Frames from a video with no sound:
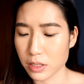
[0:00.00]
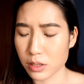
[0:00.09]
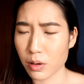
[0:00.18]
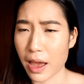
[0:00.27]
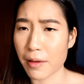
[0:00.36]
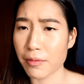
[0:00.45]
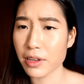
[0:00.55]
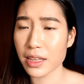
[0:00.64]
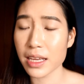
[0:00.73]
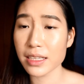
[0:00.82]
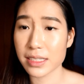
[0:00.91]
So
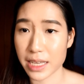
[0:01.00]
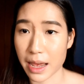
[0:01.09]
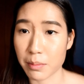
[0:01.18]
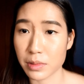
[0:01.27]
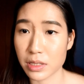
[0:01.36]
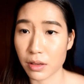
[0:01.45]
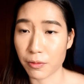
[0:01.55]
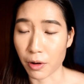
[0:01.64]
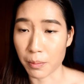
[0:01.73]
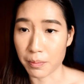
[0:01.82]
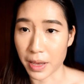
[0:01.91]
everything stems
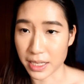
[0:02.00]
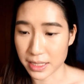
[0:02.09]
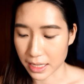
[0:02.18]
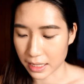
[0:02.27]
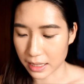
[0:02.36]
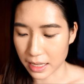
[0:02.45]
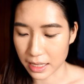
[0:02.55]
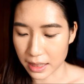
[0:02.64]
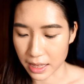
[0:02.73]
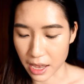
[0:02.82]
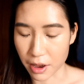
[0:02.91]
from basically
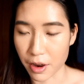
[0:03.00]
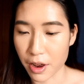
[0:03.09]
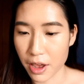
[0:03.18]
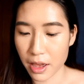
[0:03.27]
their